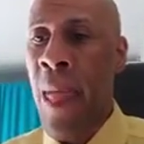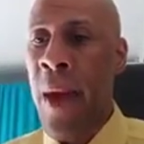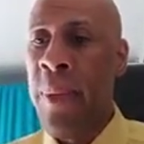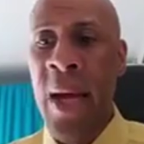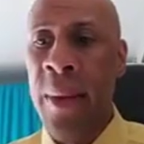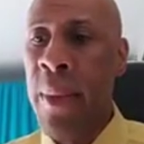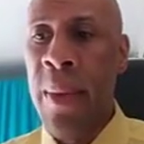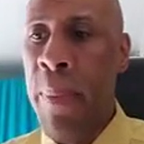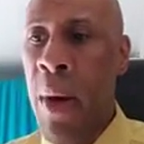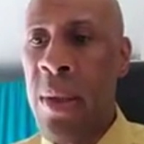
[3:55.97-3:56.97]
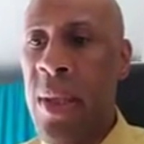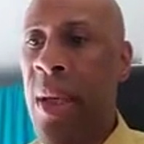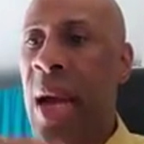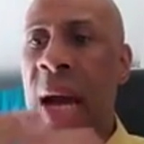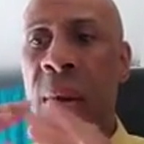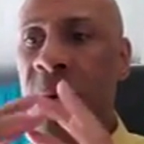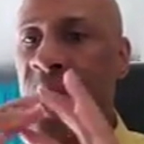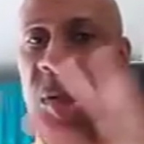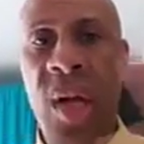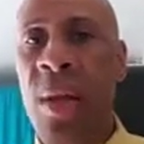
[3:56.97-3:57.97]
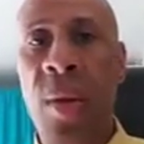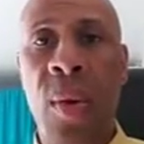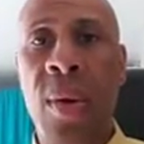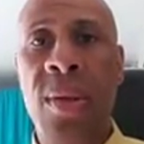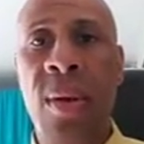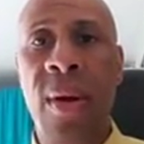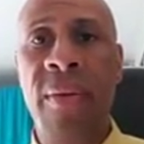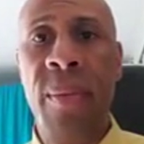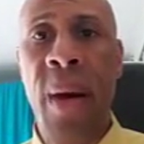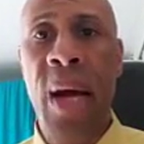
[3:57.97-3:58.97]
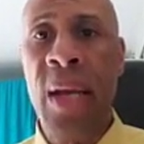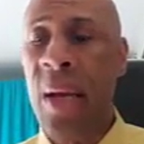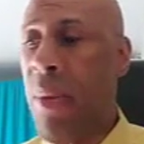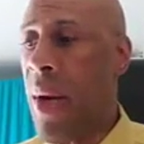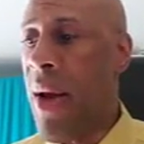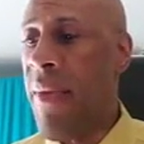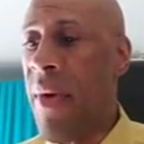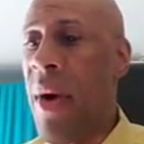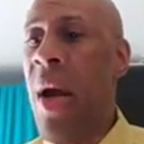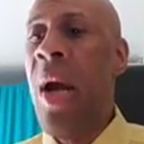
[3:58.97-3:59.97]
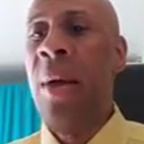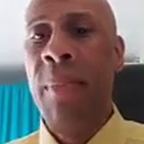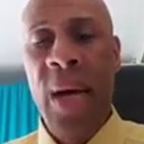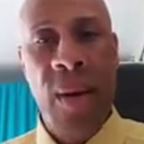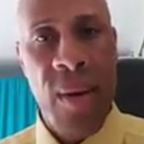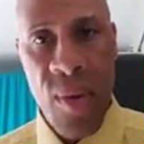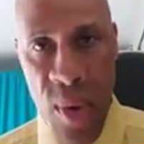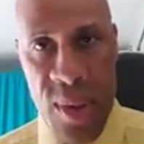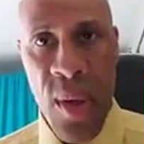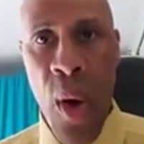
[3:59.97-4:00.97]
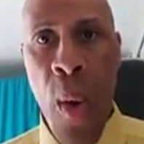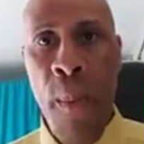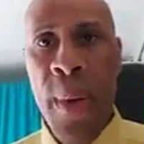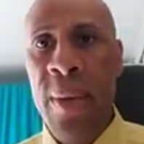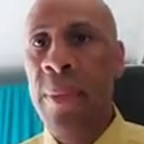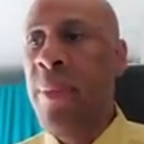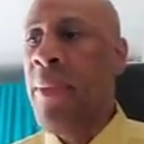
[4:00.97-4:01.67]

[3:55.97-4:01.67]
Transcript: I'm not a mean person. I don't shut the doors on everybody and whatever. My doors are open.